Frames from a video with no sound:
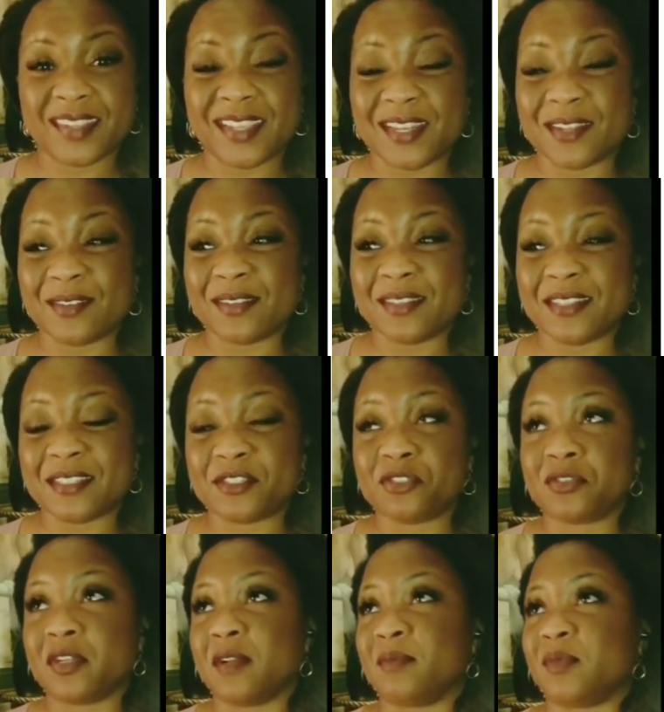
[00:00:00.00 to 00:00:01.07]
At least
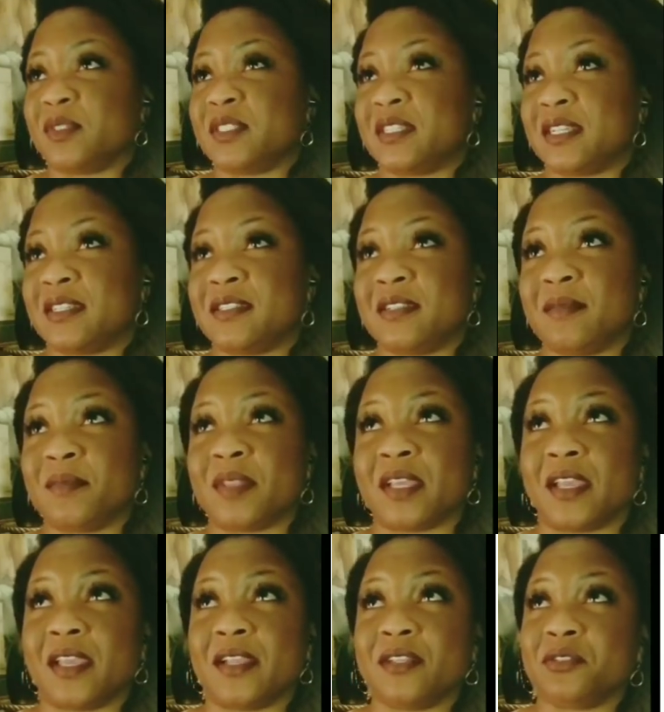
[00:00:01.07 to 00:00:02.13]
Trump would say
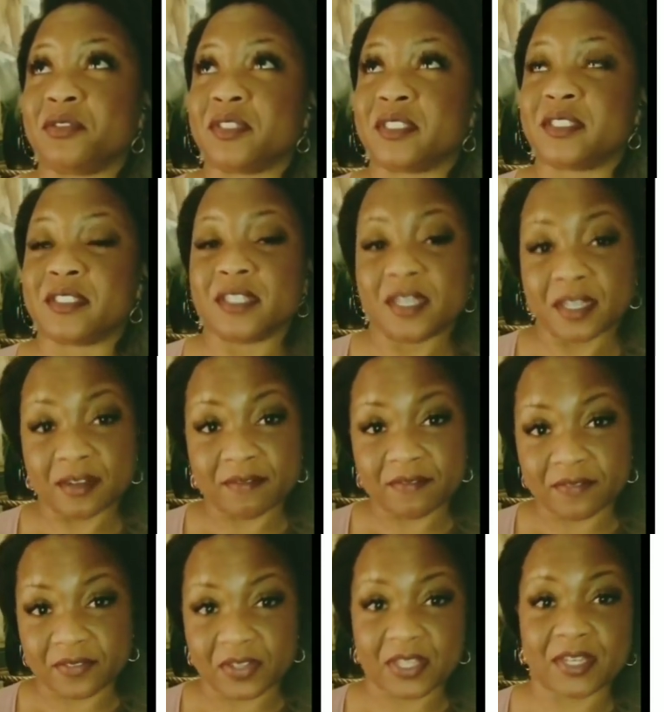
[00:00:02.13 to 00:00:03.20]
something interesting and
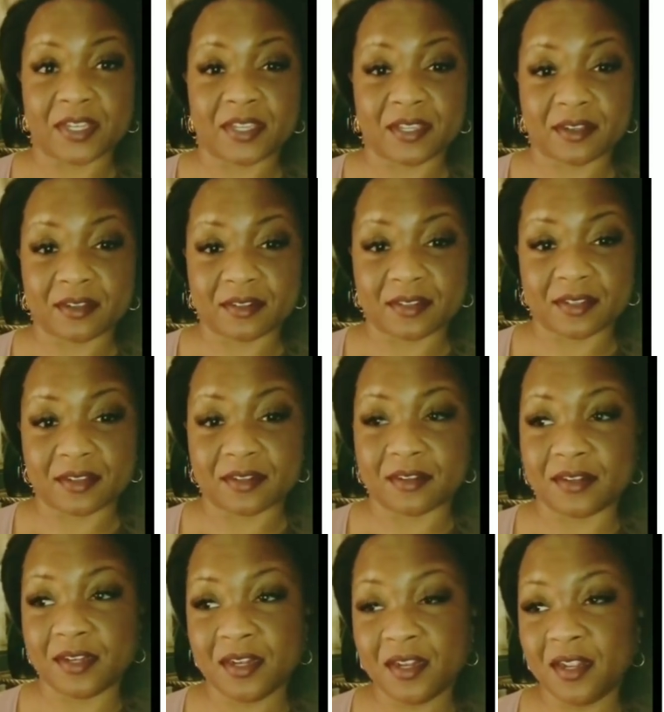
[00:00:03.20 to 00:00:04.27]
funny here and
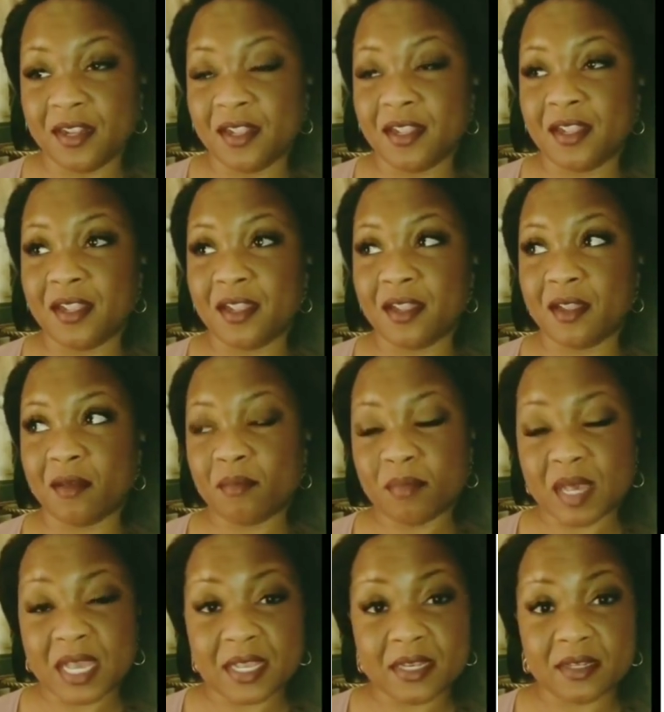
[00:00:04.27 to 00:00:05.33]
there.
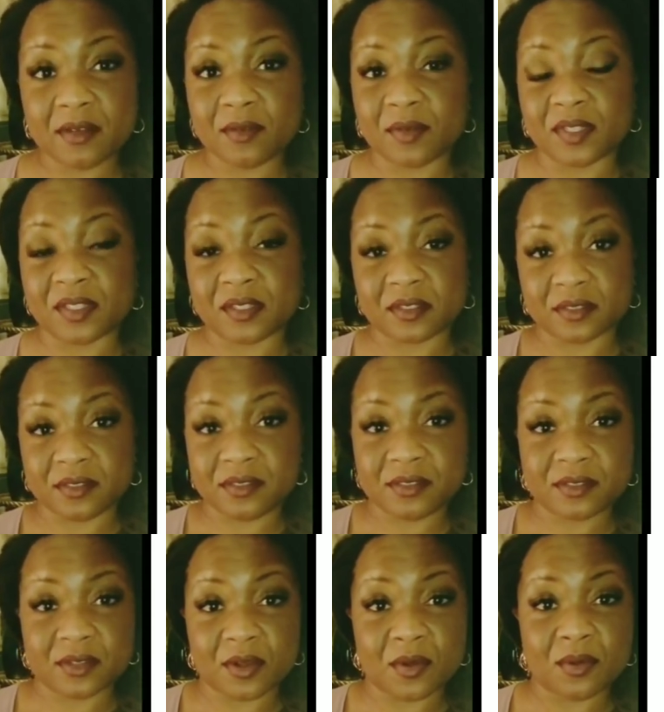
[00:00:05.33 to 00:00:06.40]
Biden with his
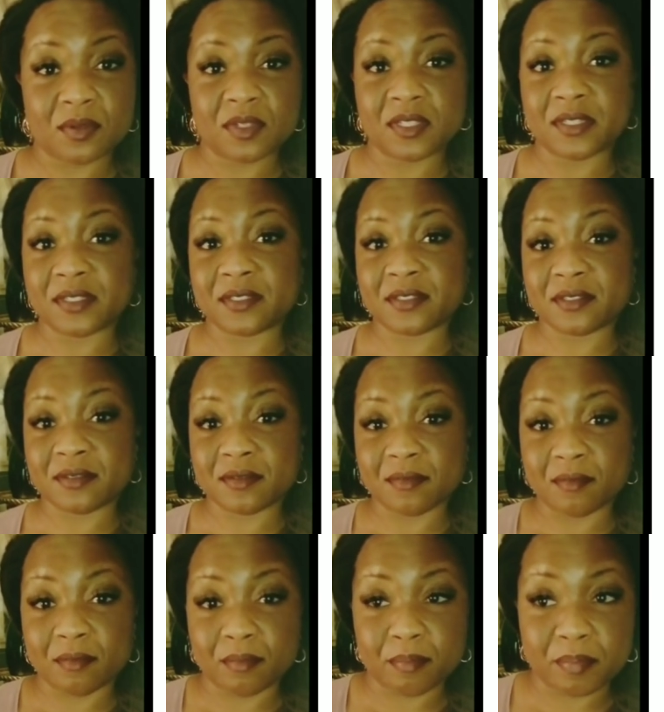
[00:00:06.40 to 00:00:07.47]
soulless,
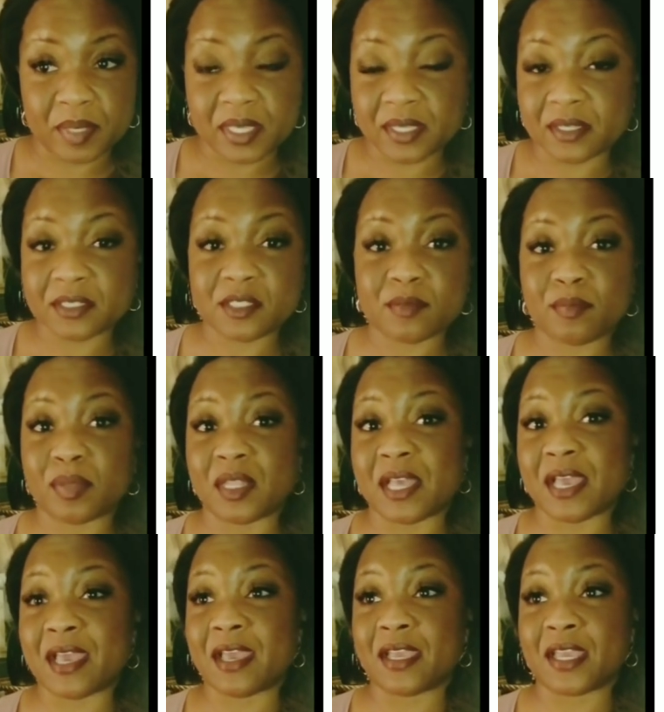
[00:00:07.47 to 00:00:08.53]
pitch
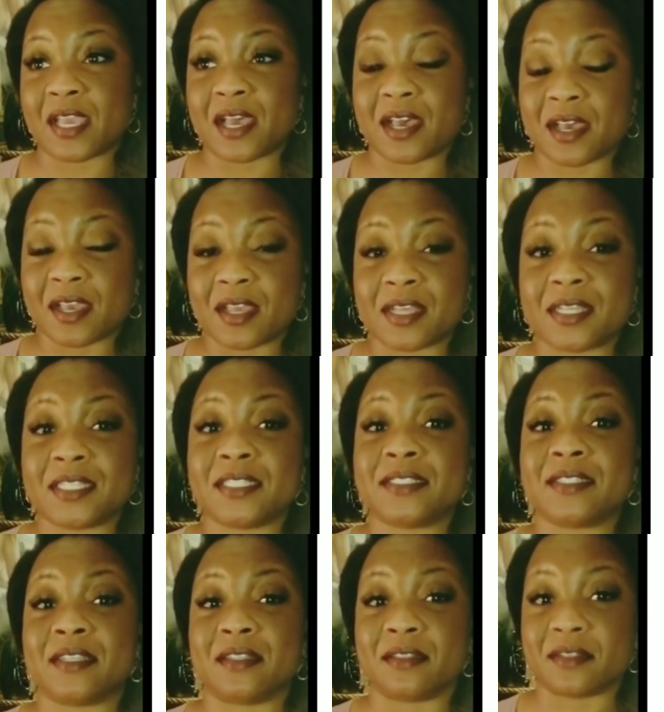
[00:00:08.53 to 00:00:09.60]
black
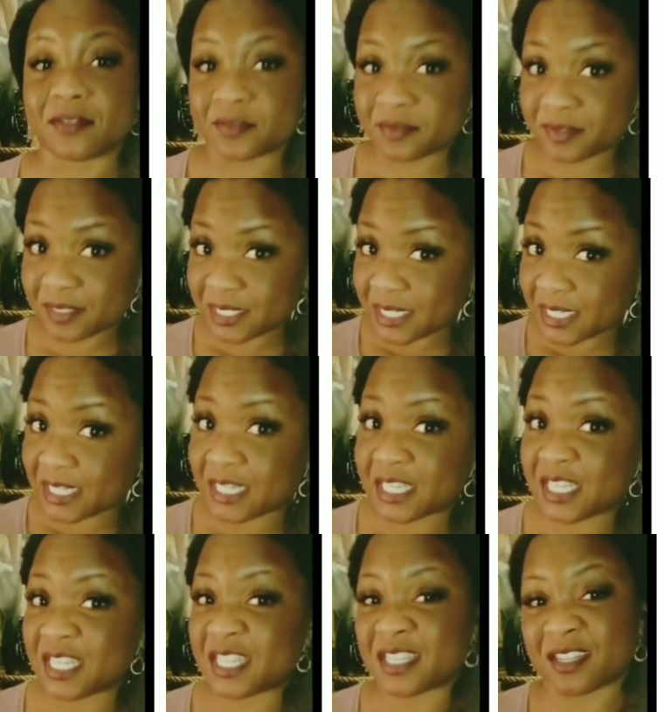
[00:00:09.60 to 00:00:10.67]
eyes and those
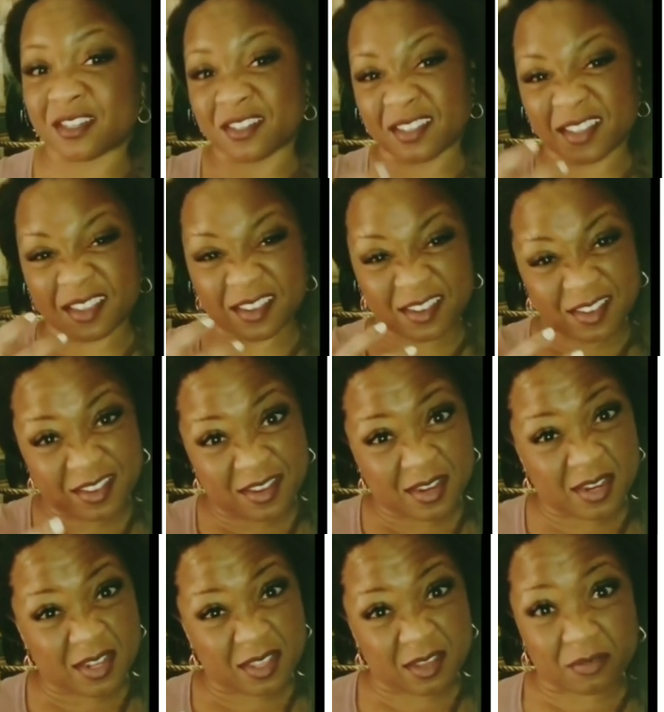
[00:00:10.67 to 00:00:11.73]
teeth that are like
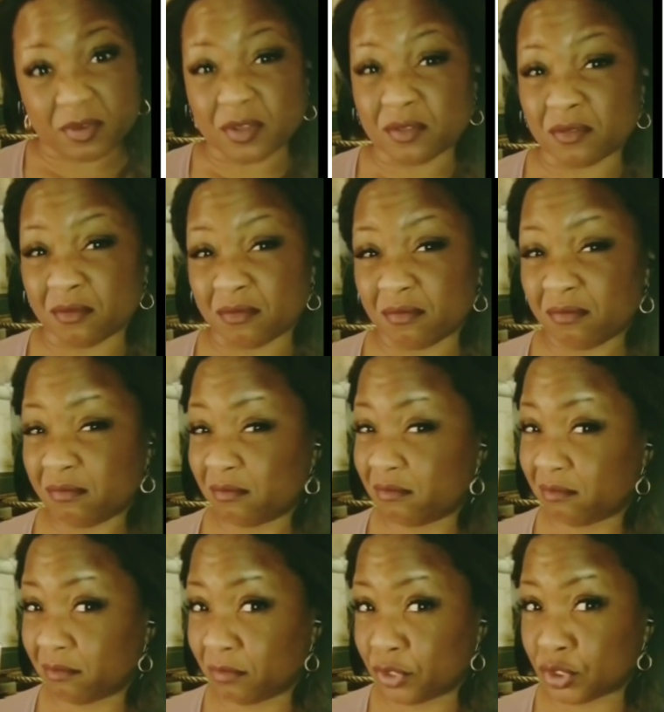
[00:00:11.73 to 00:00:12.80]
real
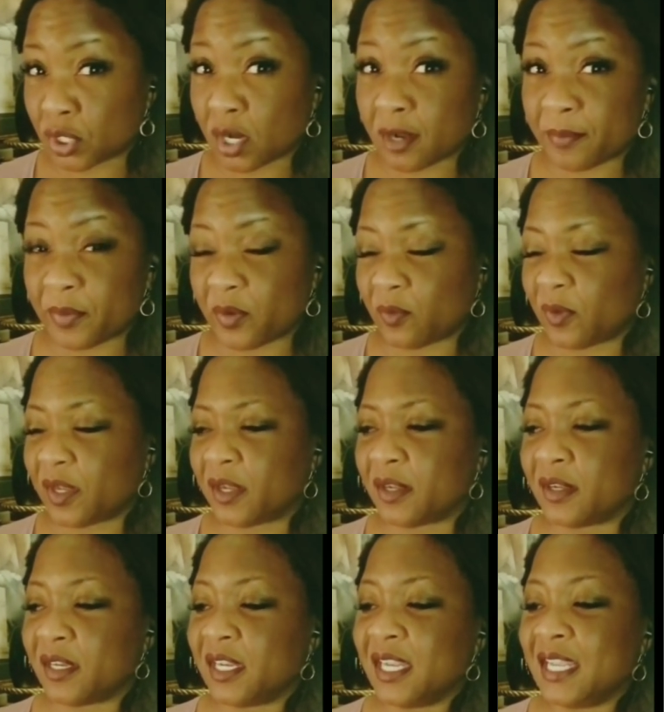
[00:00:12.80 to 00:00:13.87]
sharp and
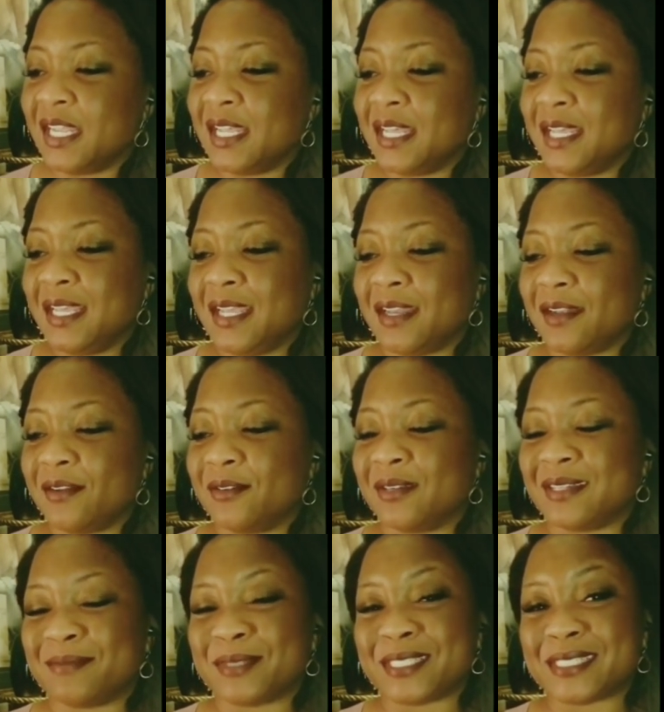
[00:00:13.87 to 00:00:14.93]
weird.
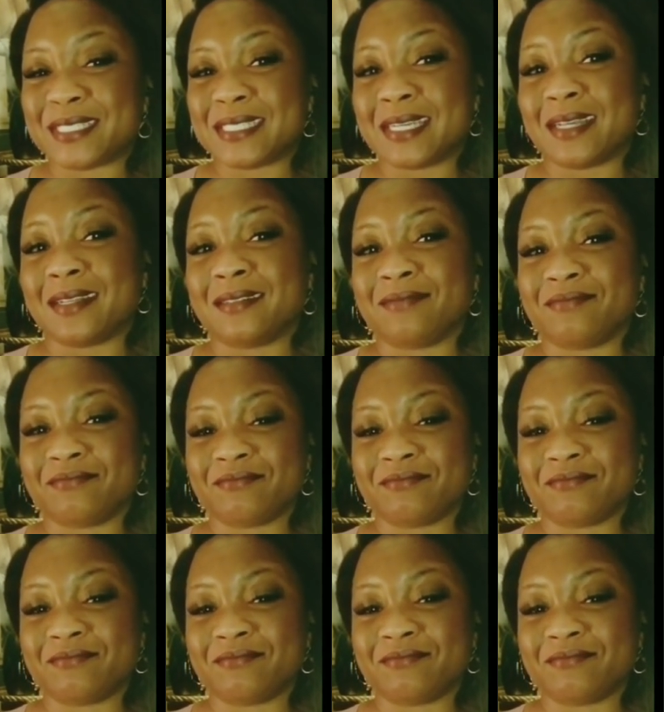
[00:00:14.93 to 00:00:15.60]
I'm just not.